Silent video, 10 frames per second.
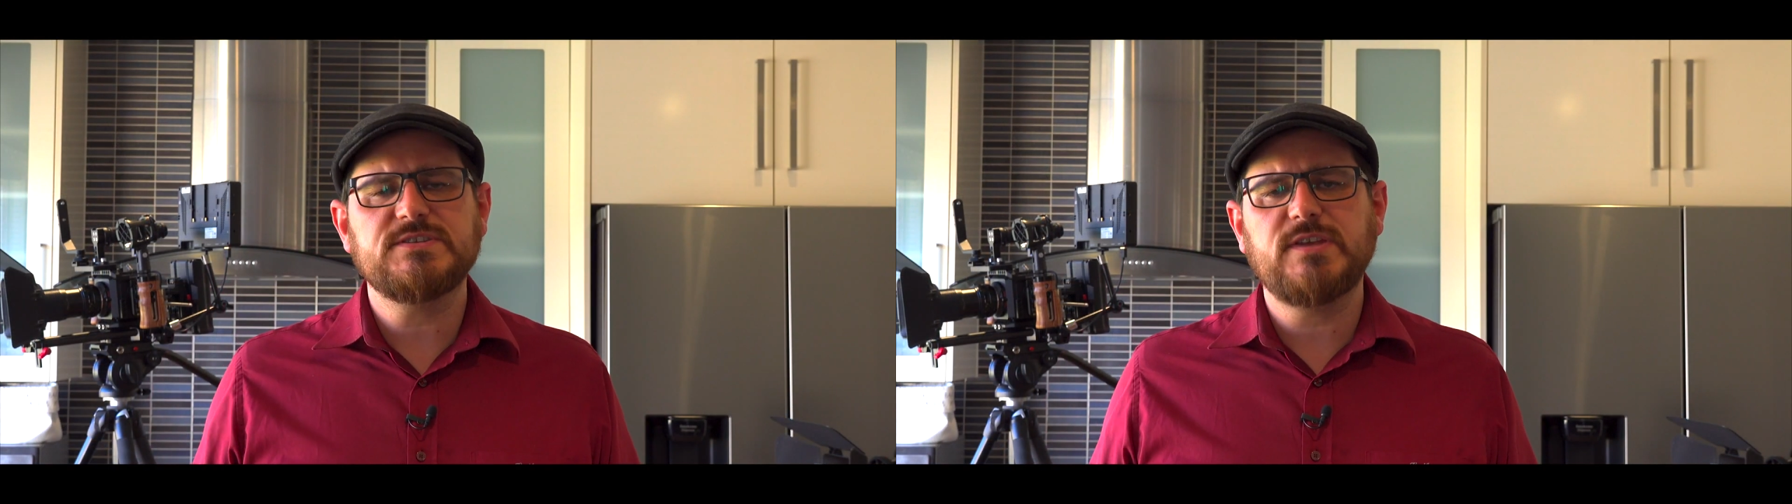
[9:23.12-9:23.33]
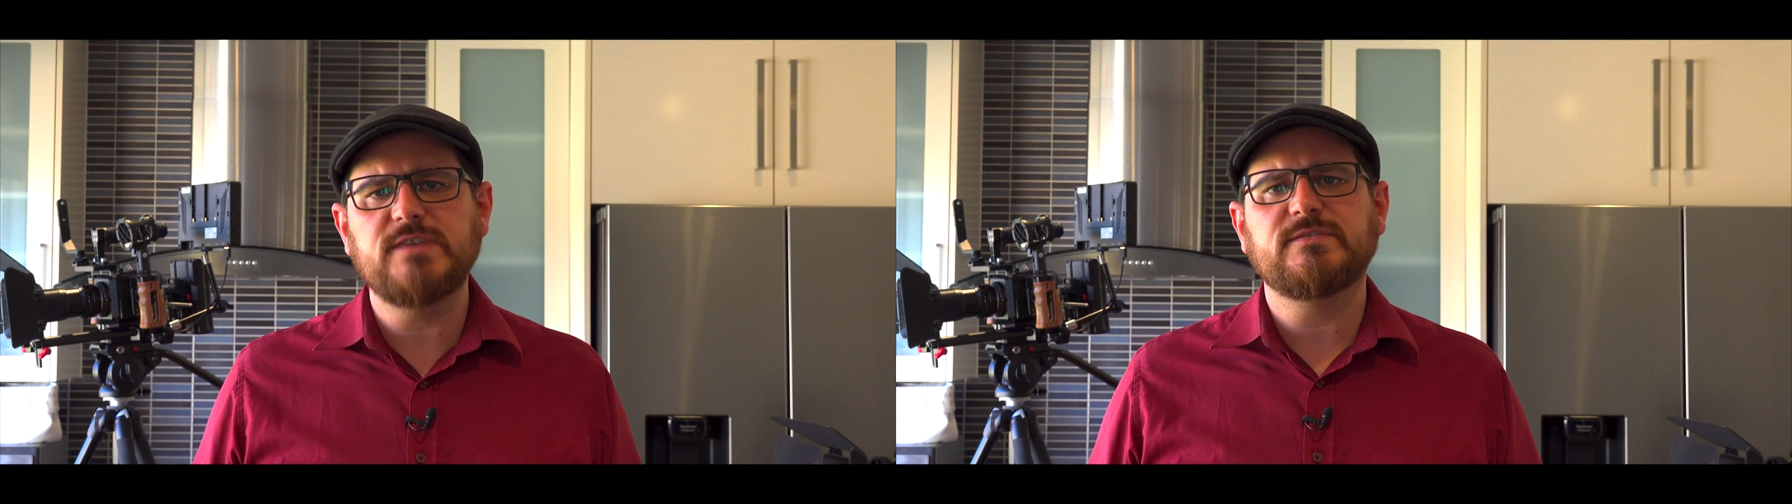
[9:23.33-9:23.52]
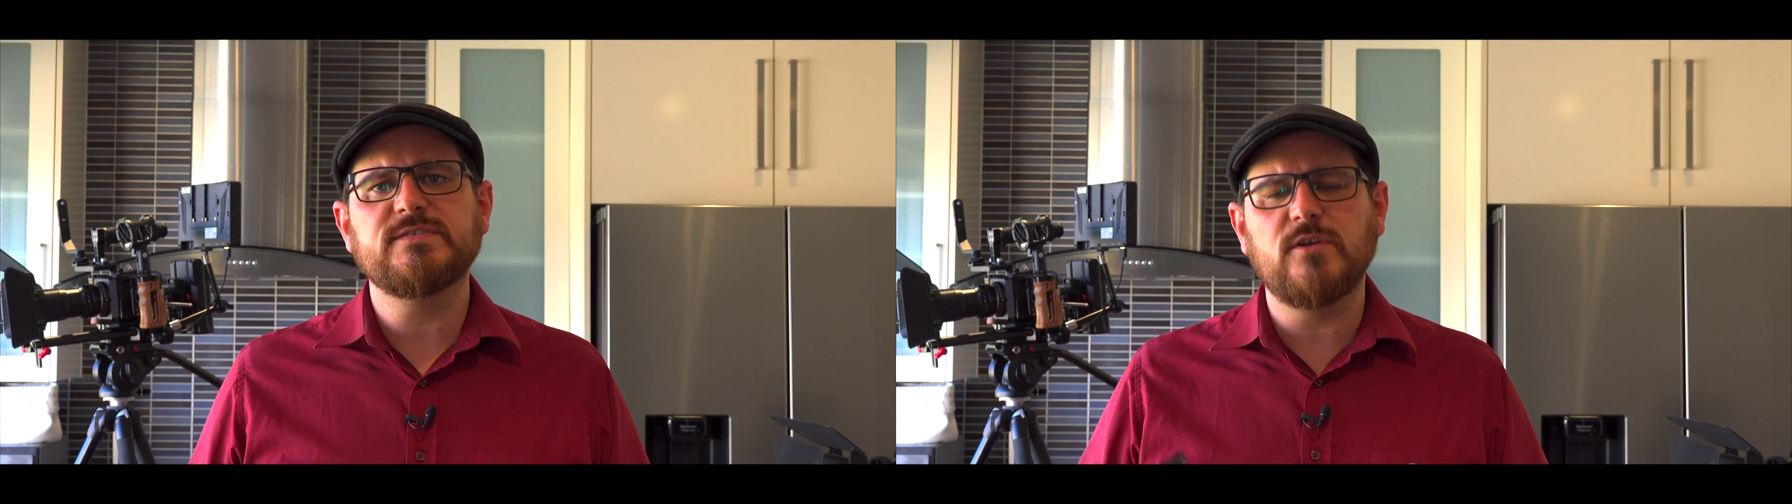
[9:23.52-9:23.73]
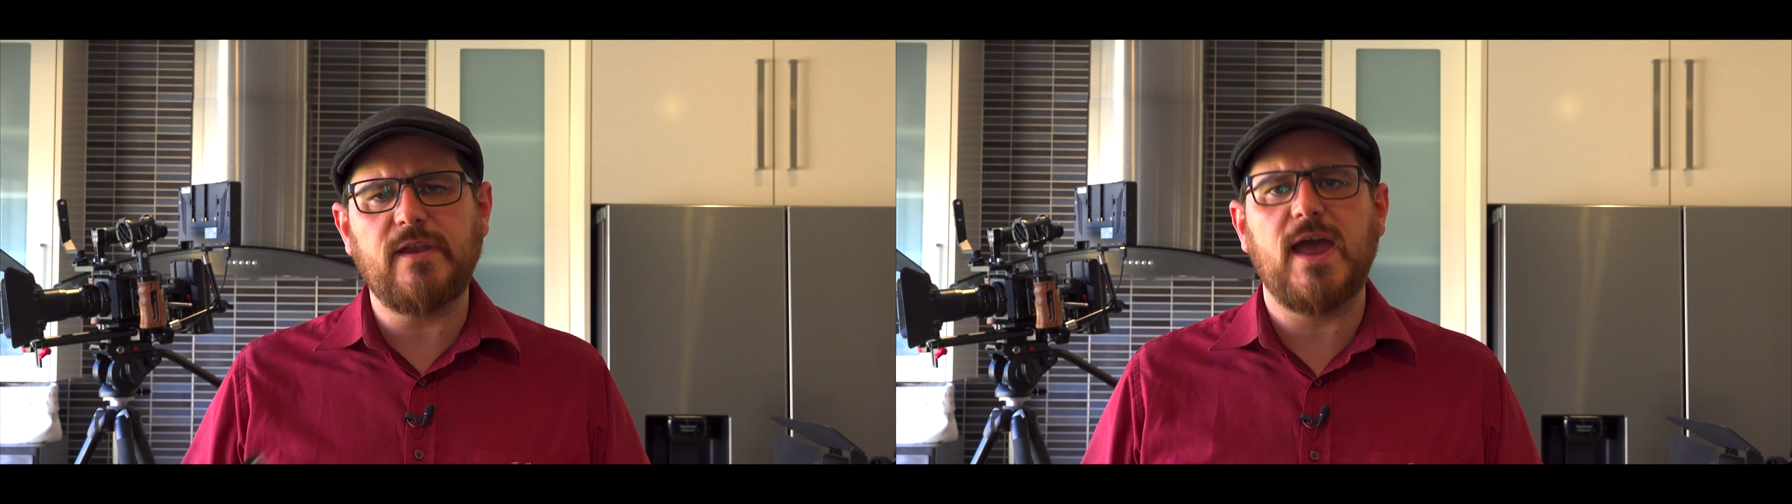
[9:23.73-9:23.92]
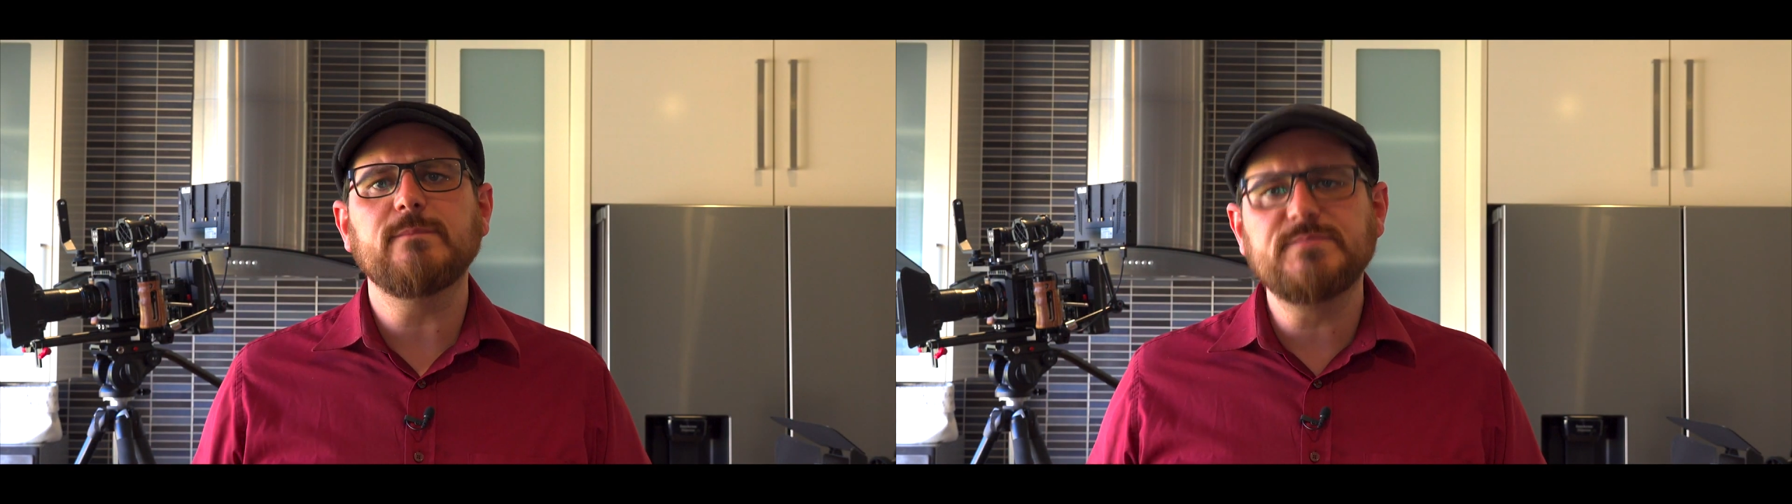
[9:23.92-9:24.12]
test is not
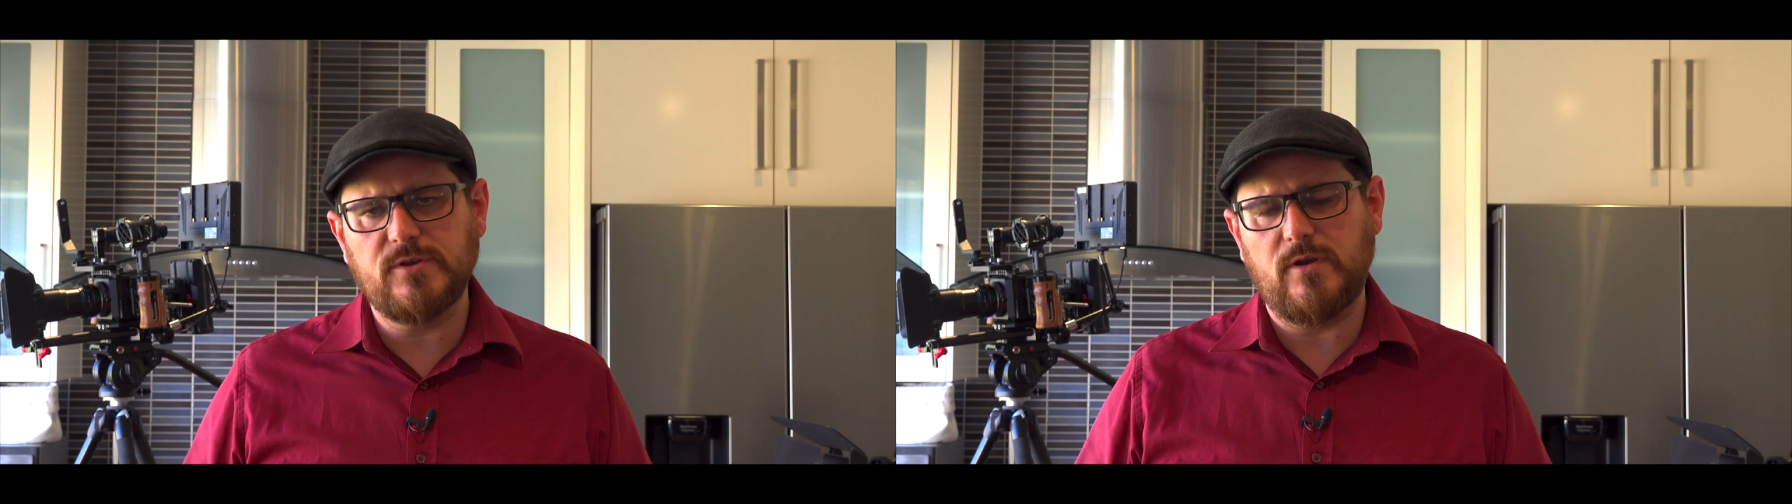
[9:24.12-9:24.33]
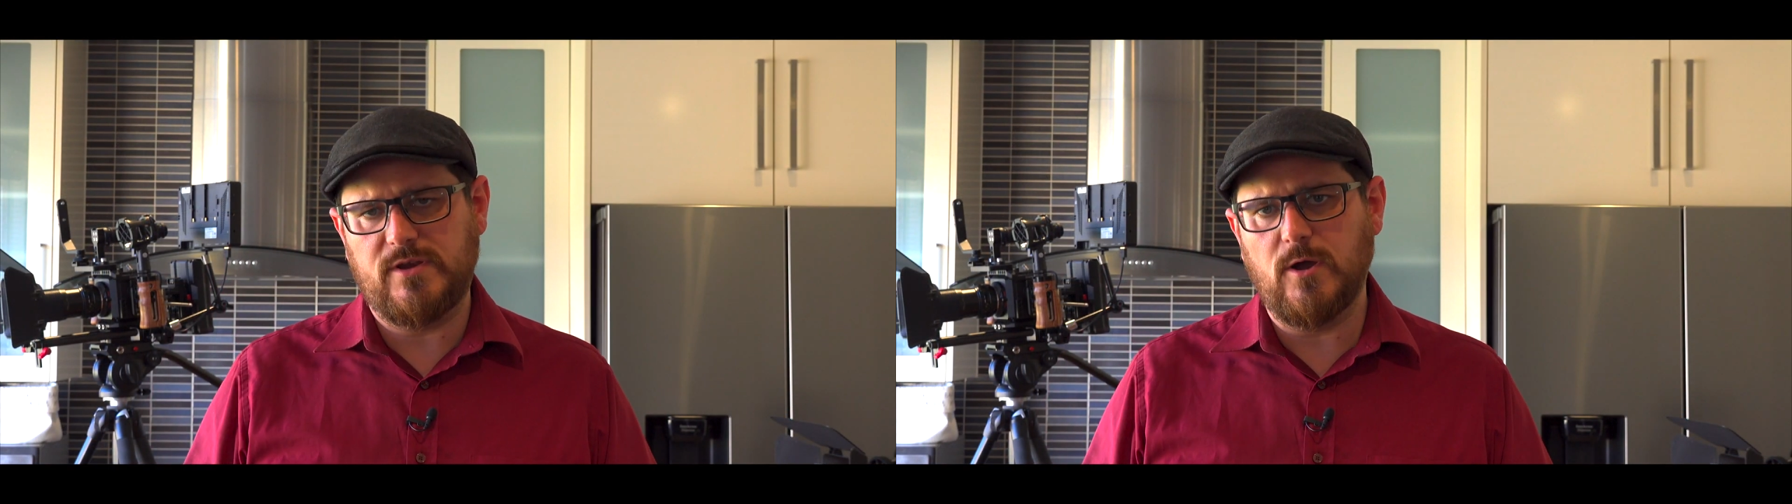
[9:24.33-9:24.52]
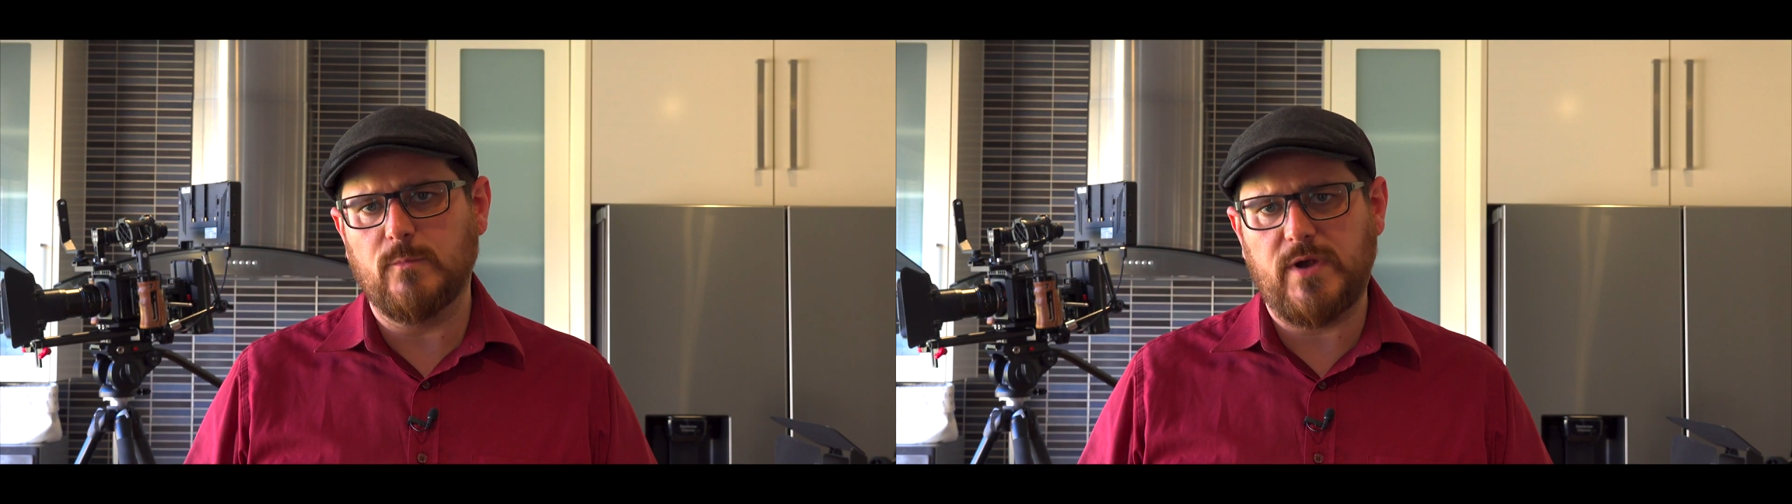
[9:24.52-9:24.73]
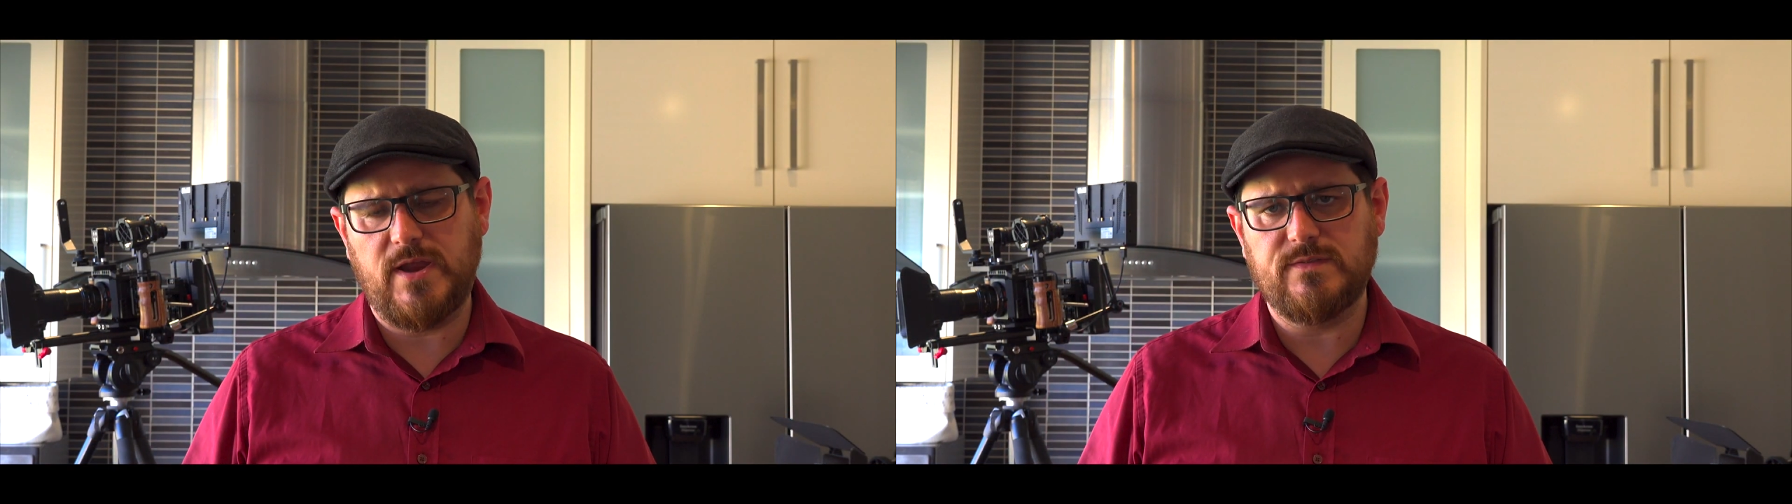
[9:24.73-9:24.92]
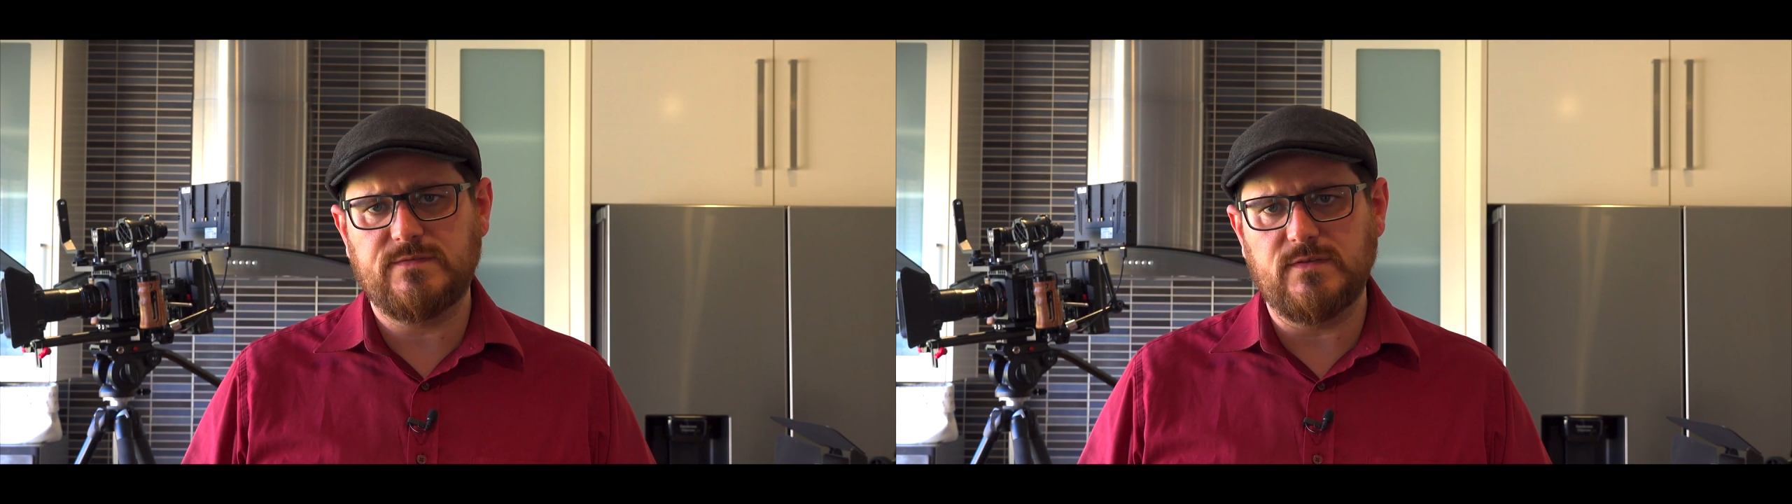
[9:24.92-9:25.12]
absolutely
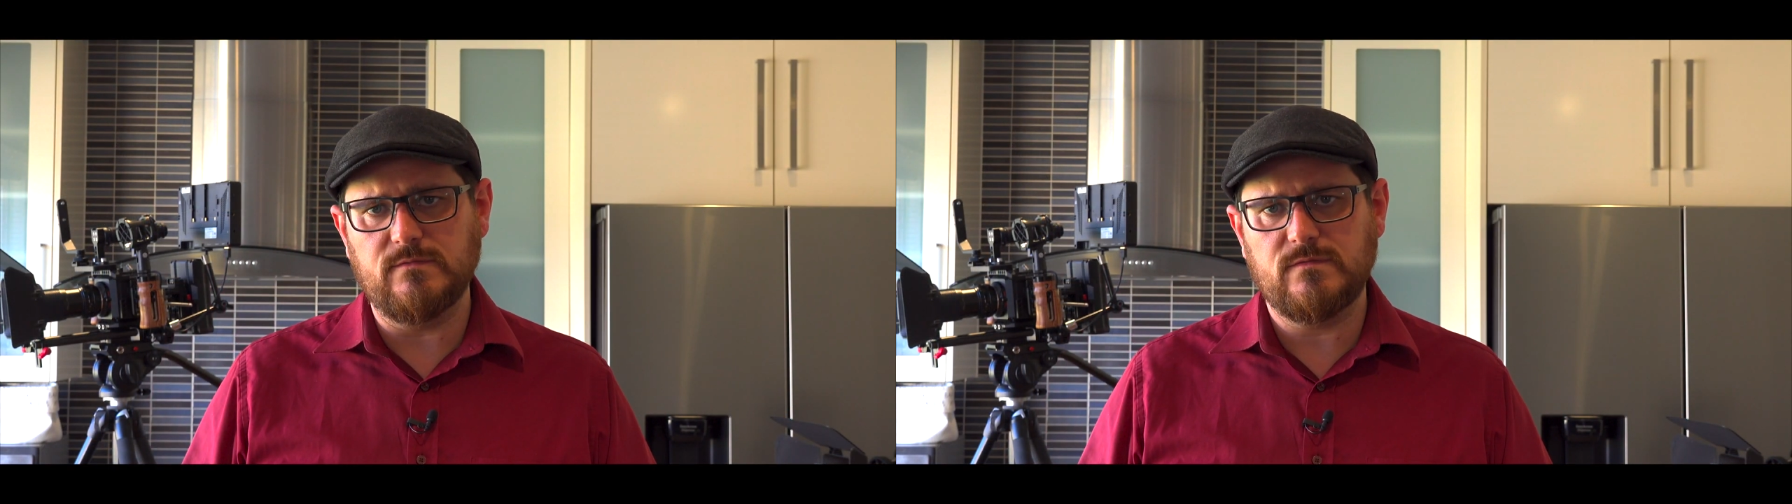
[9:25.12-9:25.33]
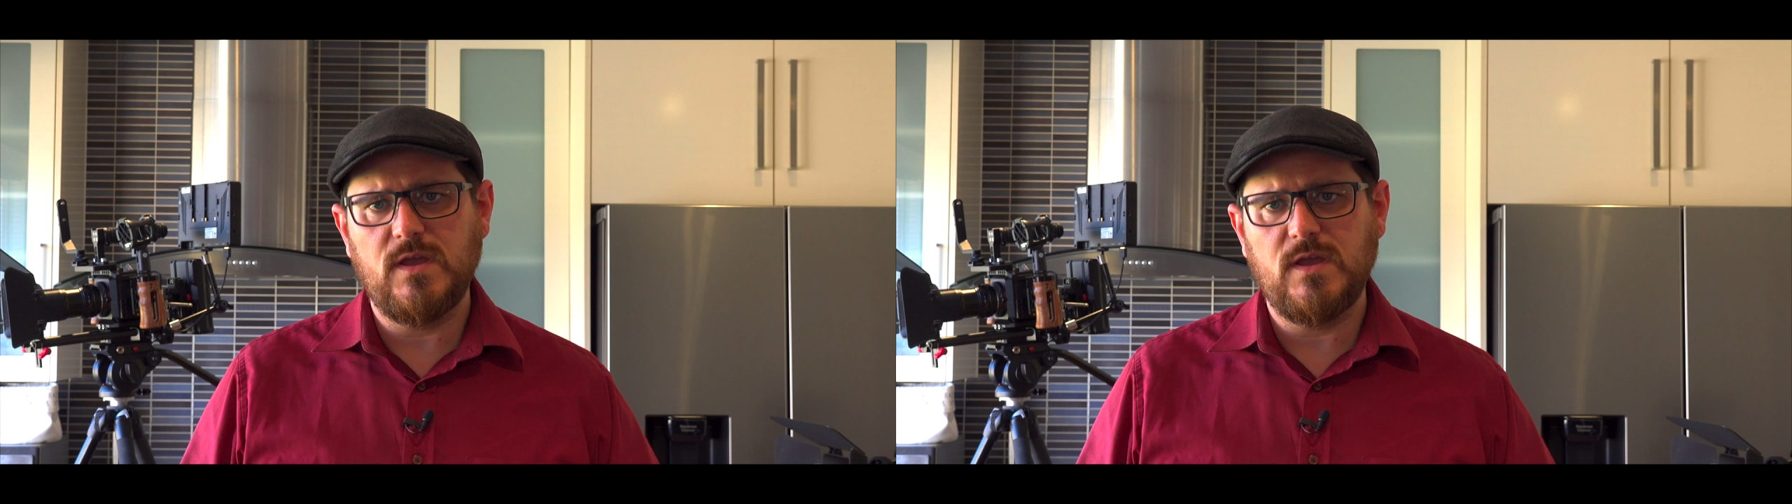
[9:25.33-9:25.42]
comprehensive.